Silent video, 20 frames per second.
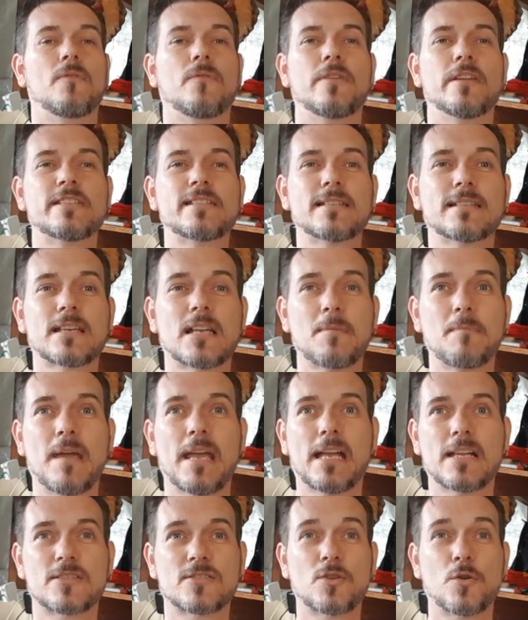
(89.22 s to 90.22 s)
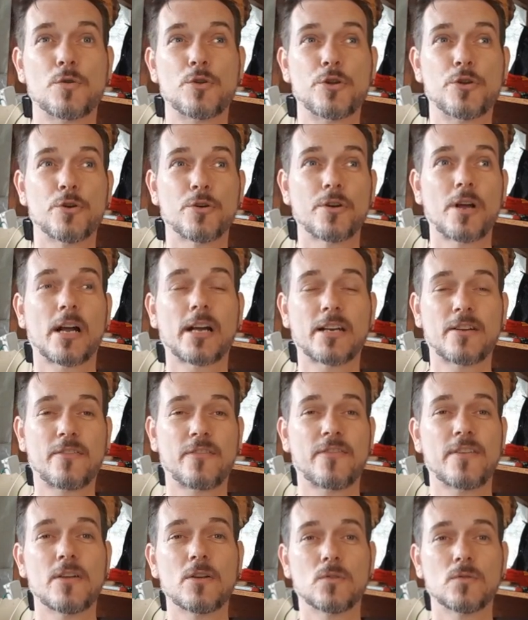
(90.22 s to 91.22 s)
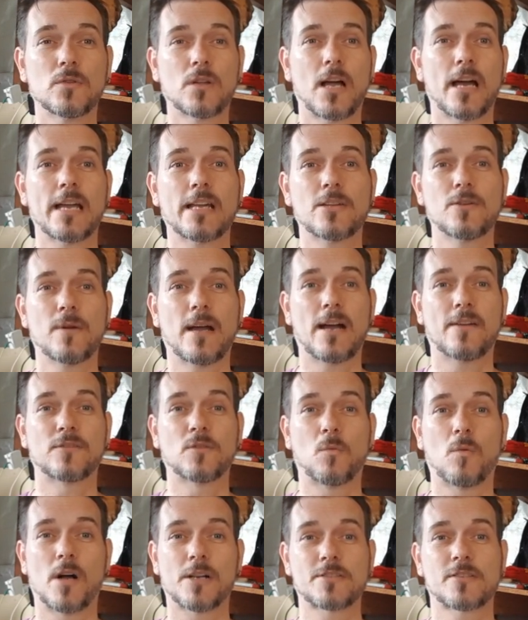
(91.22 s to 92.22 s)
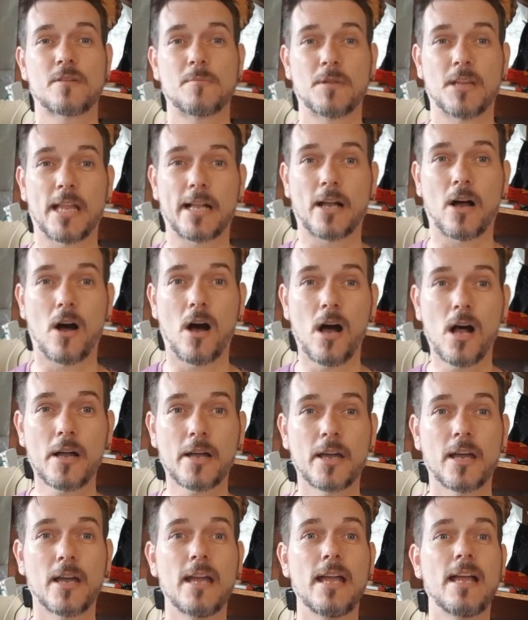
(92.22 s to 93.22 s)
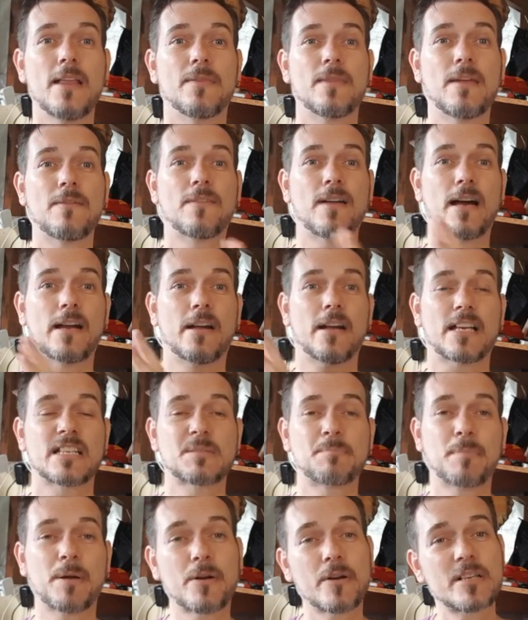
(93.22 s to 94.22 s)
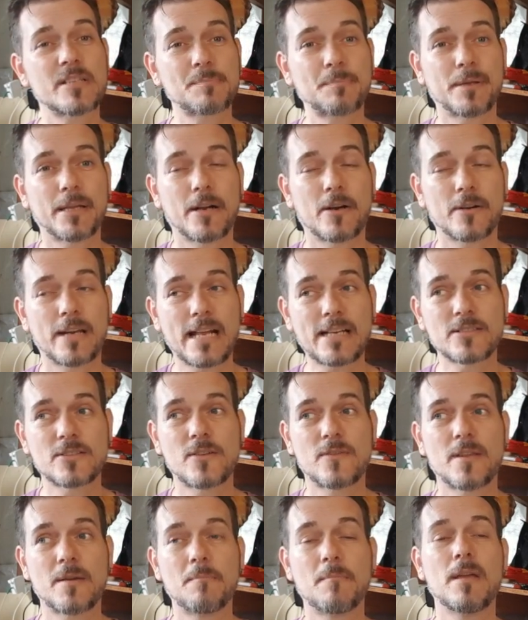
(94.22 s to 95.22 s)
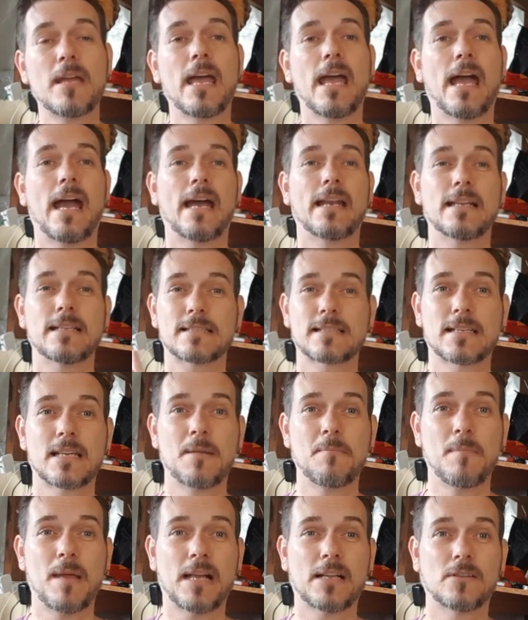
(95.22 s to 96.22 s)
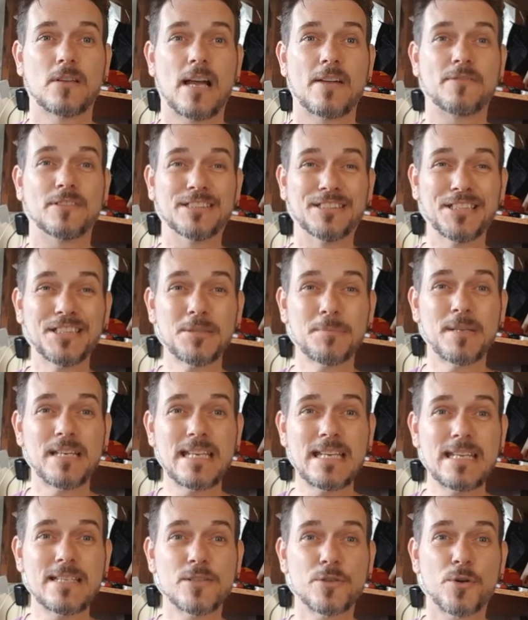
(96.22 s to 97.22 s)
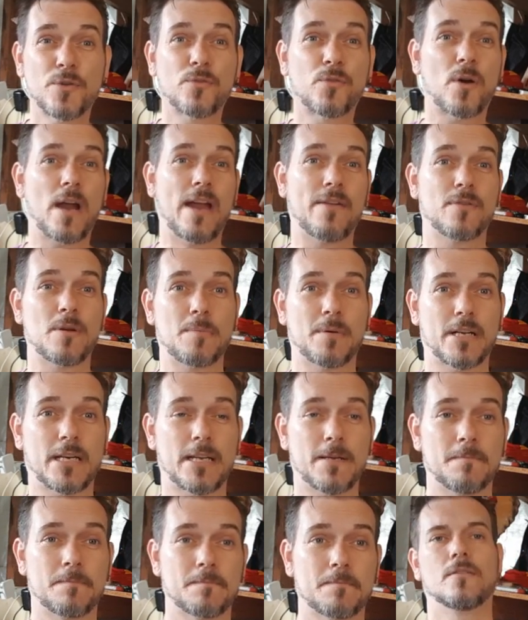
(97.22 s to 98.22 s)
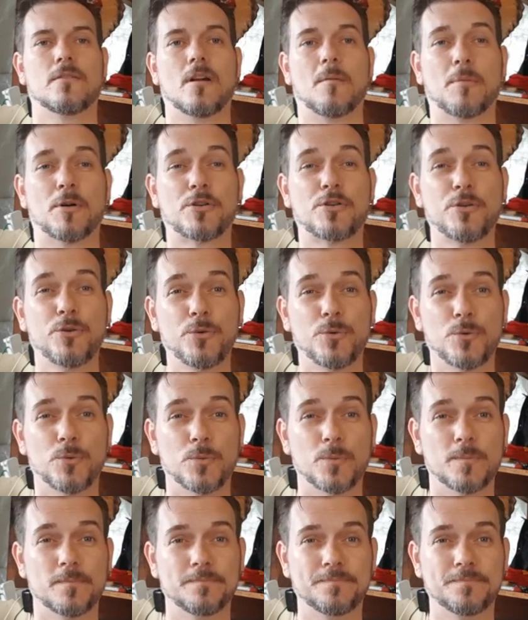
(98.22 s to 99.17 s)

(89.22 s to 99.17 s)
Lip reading: This is going to make it so you're not going to feel like you have to watch them like a hawk. They've got an experienced player next to them, and it's going to make life a little bit easier for everybody. Number 2,